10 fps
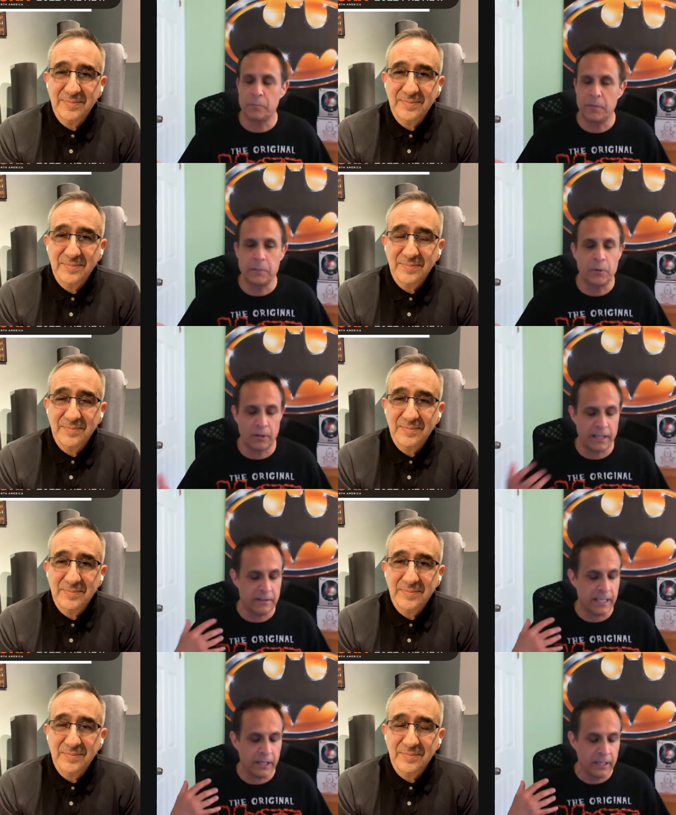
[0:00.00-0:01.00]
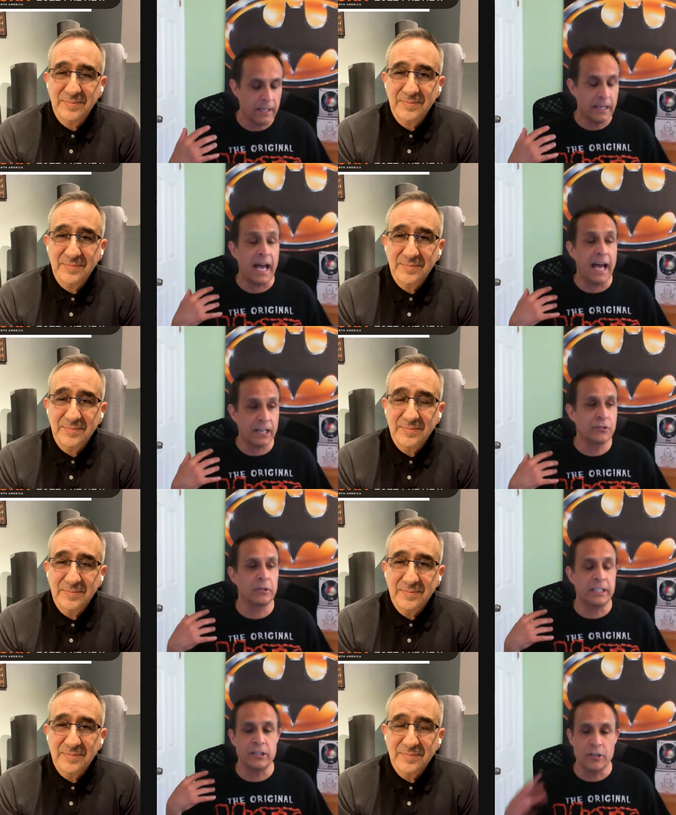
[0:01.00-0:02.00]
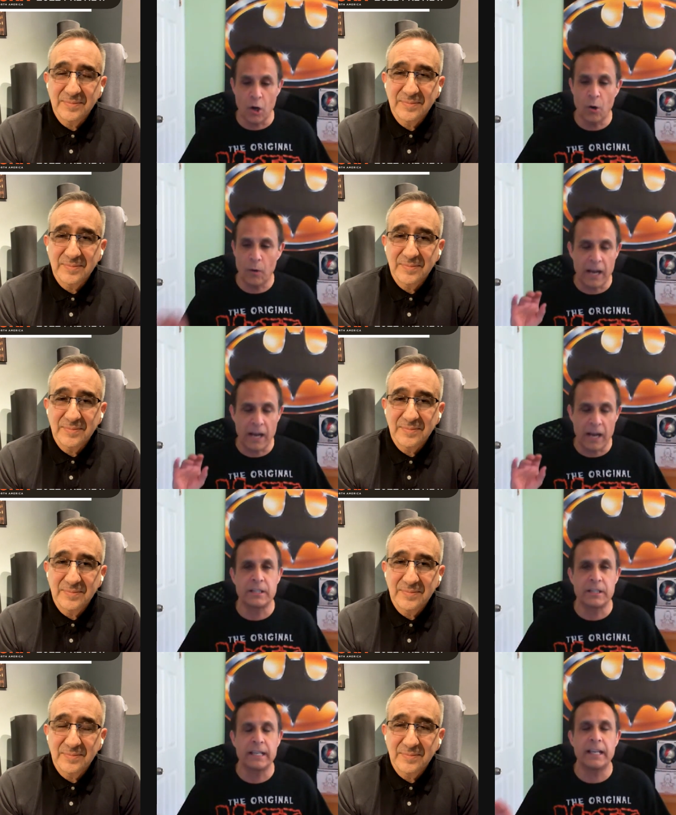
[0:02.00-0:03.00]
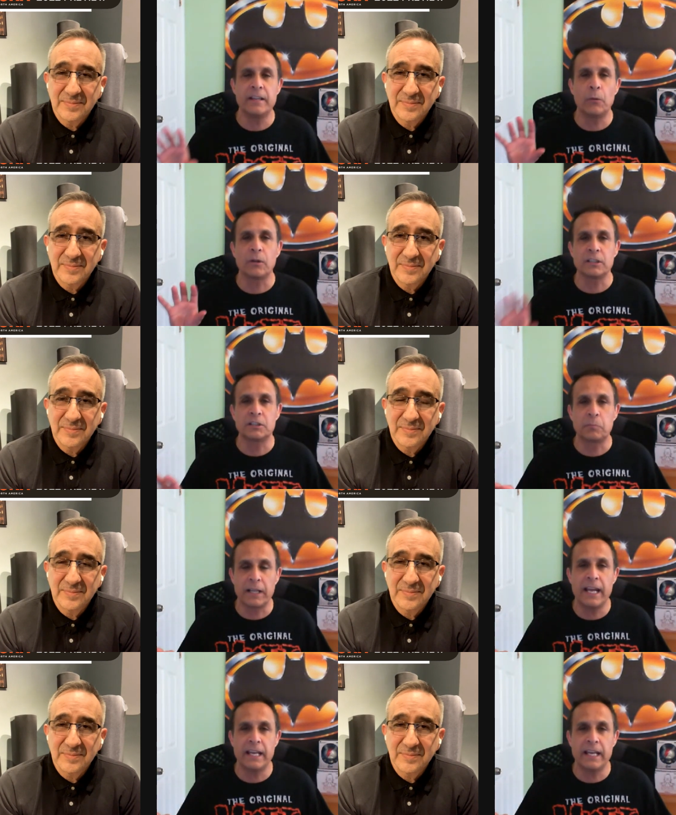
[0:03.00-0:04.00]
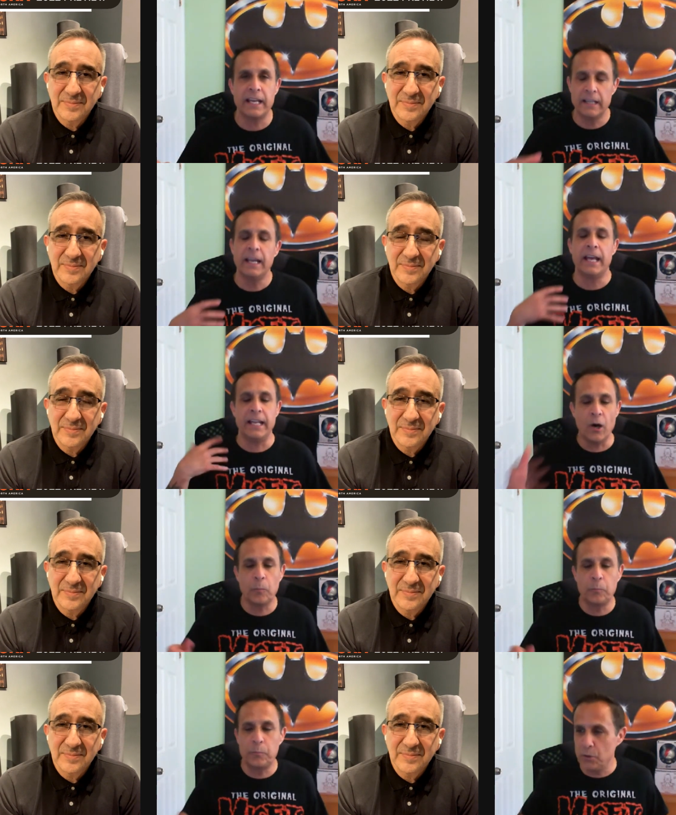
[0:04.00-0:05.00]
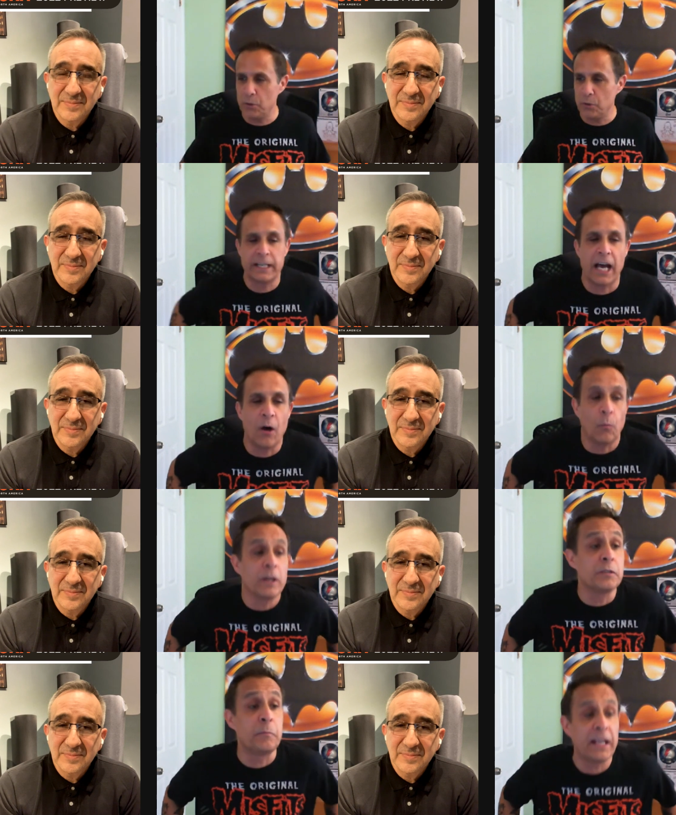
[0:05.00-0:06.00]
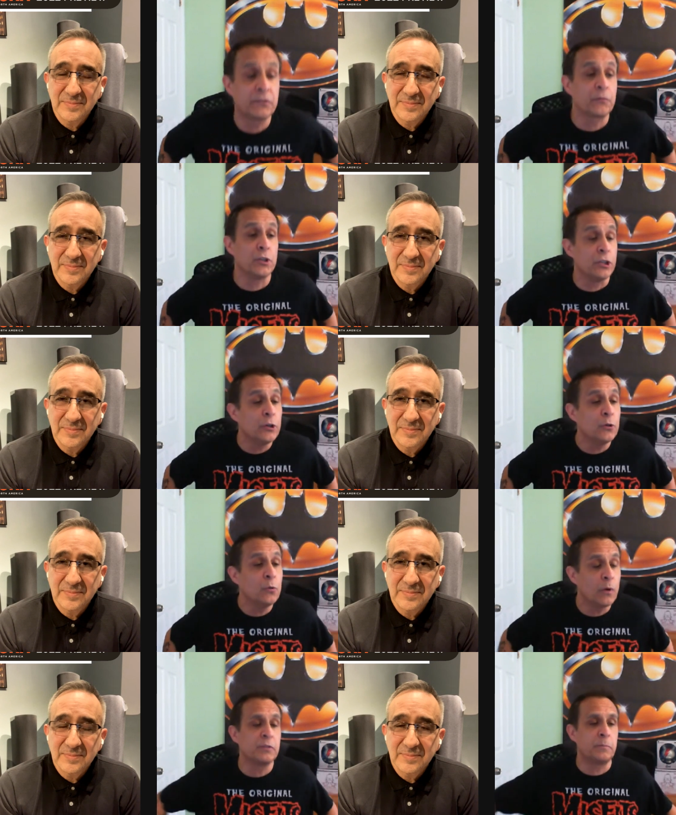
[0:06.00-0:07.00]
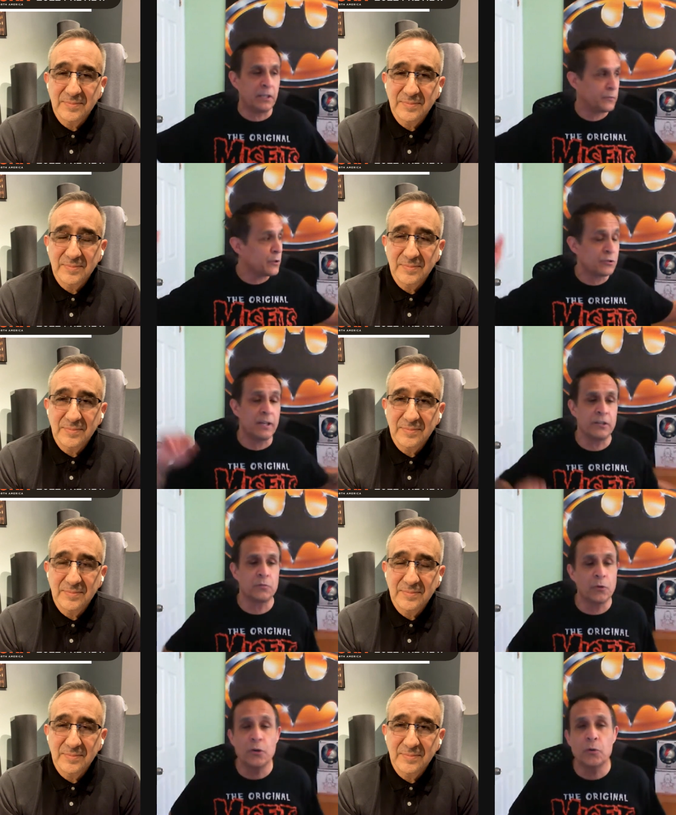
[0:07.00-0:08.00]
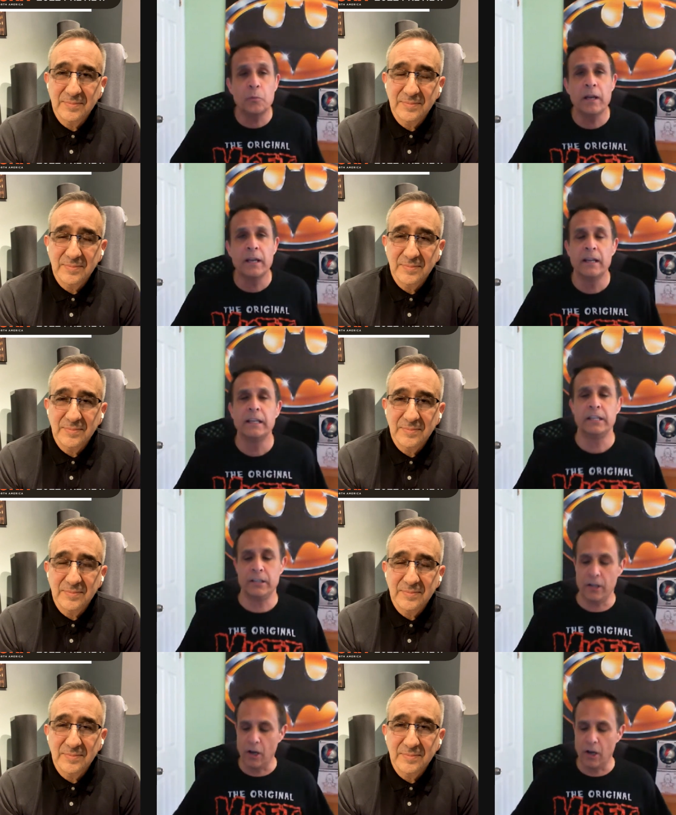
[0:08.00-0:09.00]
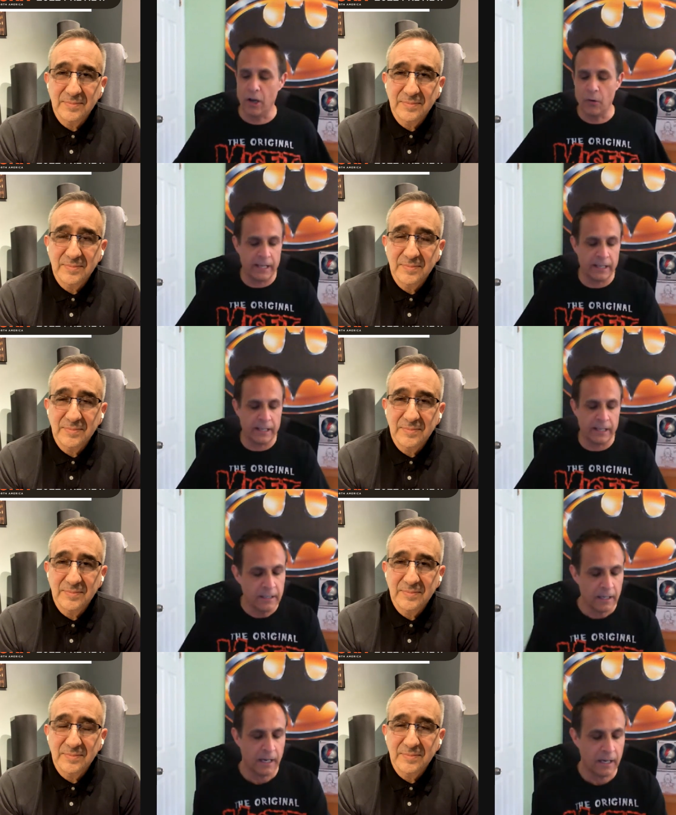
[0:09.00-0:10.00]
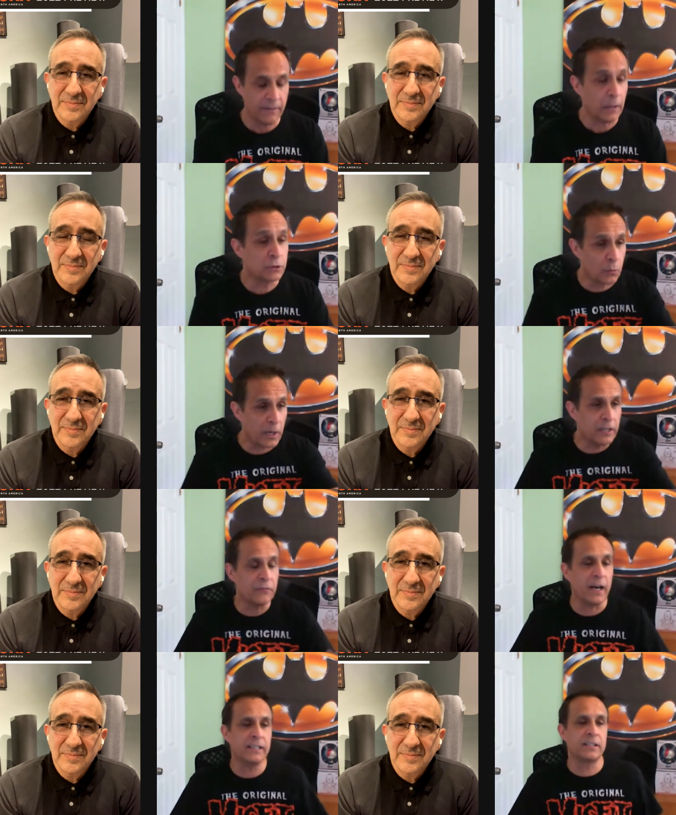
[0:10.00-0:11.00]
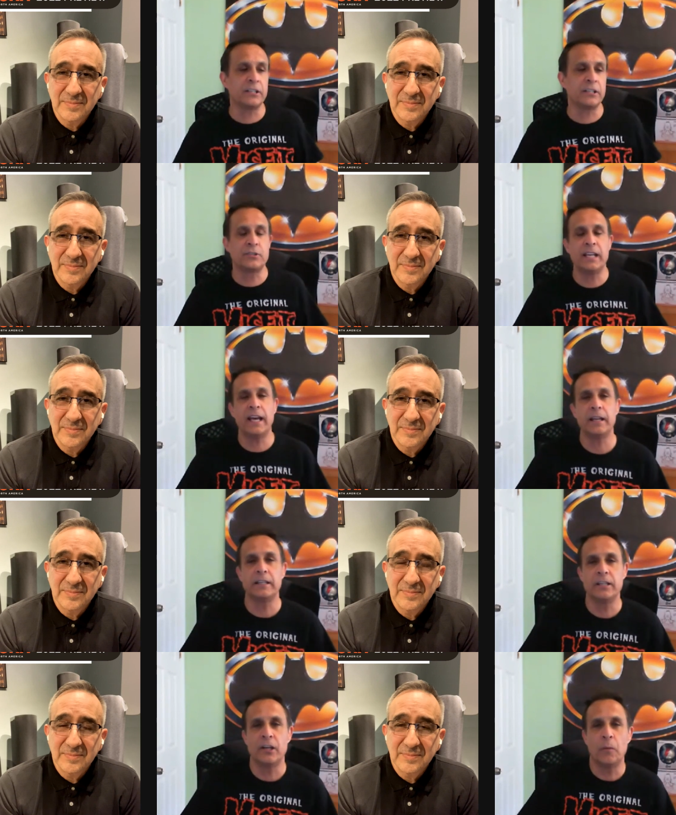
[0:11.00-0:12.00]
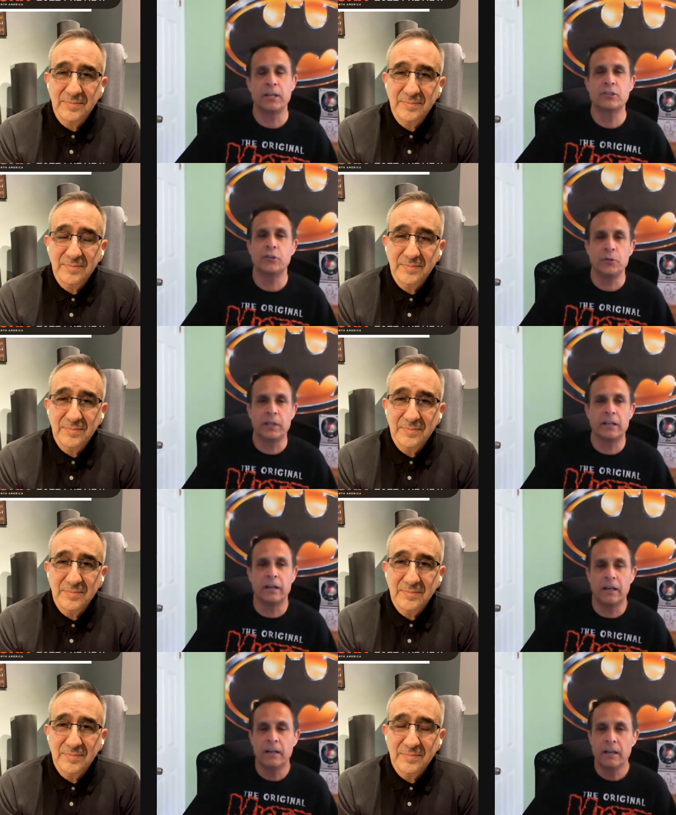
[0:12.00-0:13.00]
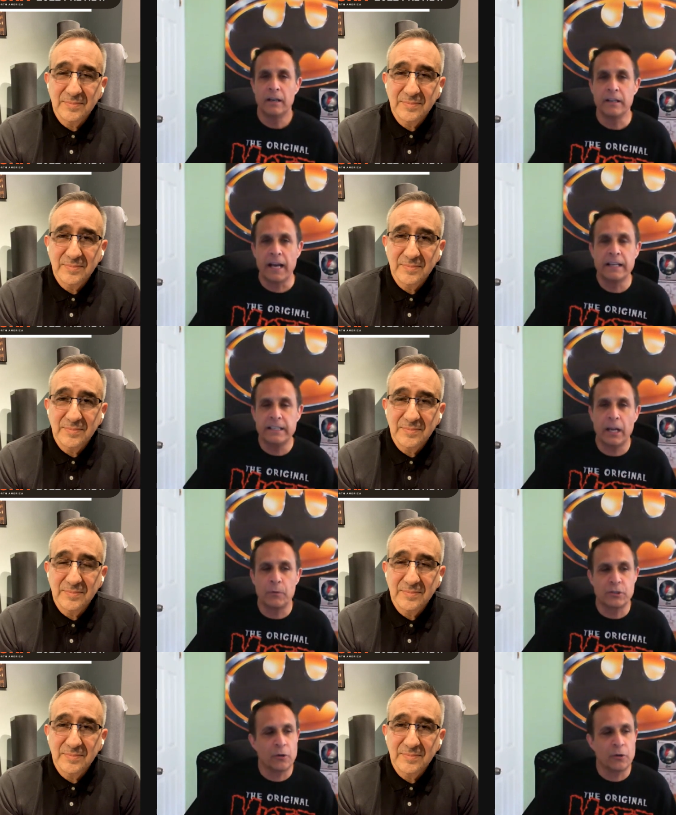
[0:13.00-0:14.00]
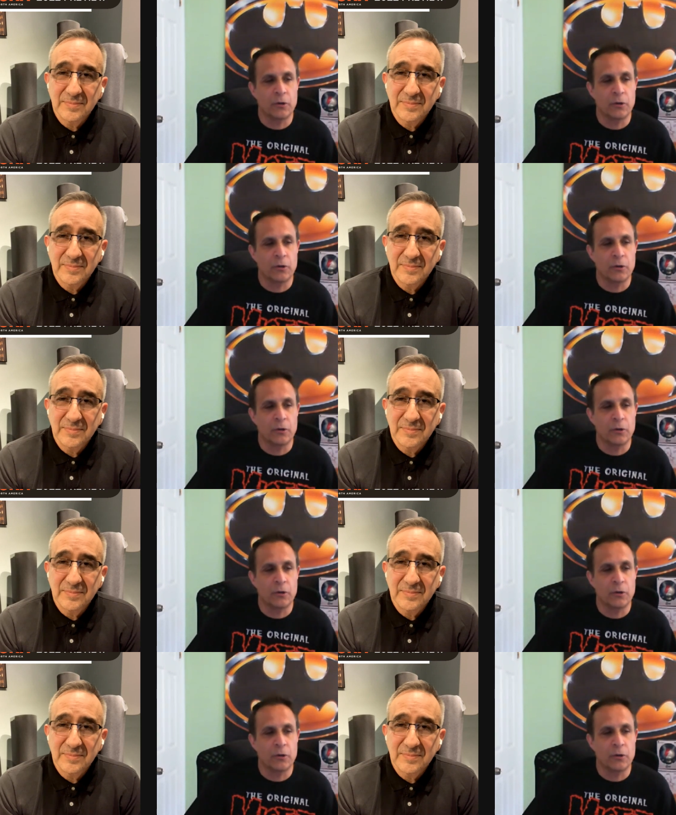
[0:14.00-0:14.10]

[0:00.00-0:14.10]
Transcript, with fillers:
Speaker 1: to people and they actually know everything and they will explain and help you pick out what is best for you, what is best for your size room, you know, and uh, that was great advice, like you said. You know, make sure you get a 90 day return